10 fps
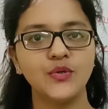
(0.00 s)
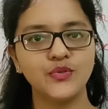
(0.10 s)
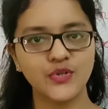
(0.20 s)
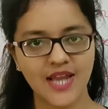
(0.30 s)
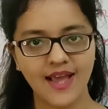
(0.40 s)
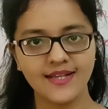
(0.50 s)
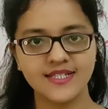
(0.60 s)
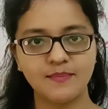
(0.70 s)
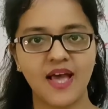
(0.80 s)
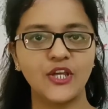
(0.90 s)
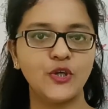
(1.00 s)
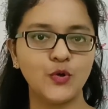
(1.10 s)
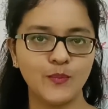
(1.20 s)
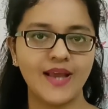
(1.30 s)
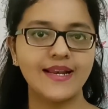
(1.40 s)
utilize by
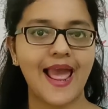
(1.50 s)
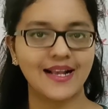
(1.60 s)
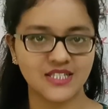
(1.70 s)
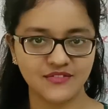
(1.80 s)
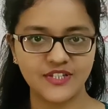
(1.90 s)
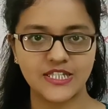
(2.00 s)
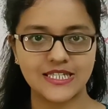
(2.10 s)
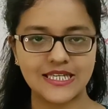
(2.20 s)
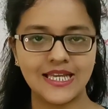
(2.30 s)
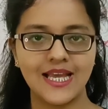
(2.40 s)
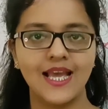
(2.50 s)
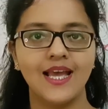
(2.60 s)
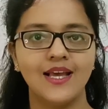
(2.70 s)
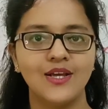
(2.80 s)
human activity